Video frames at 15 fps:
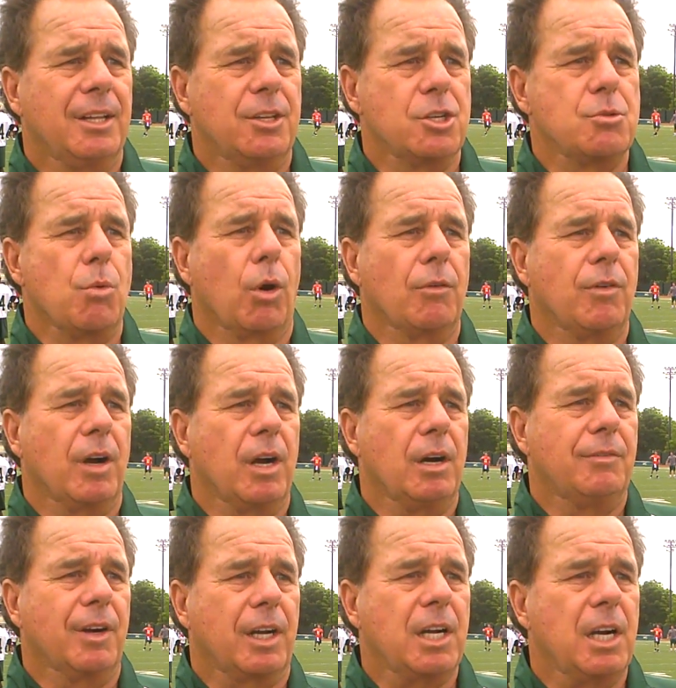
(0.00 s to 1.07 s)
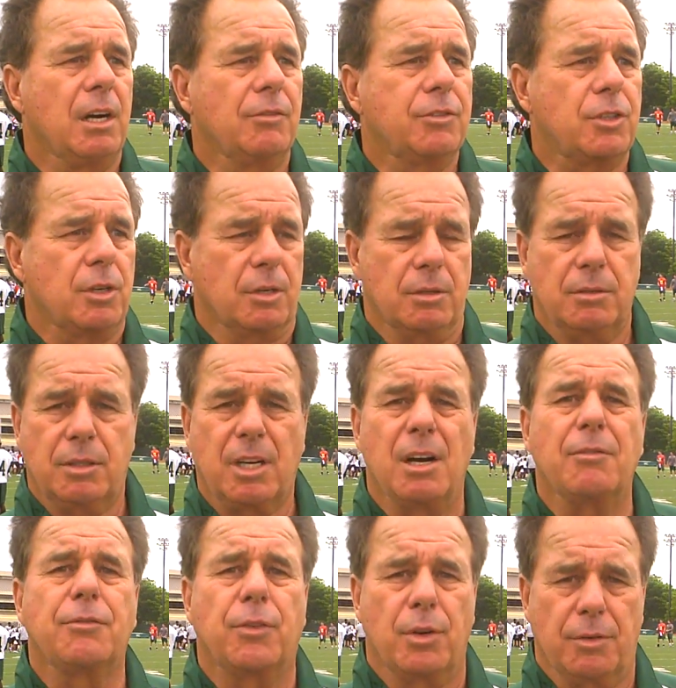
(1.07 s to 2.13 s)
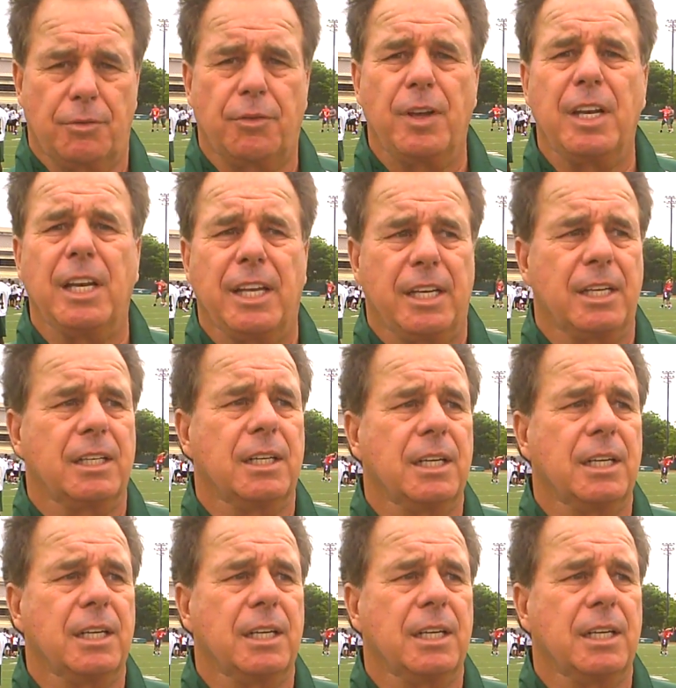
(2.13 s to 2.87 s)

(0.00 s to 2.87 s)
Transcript: There's more of a comfort feeling,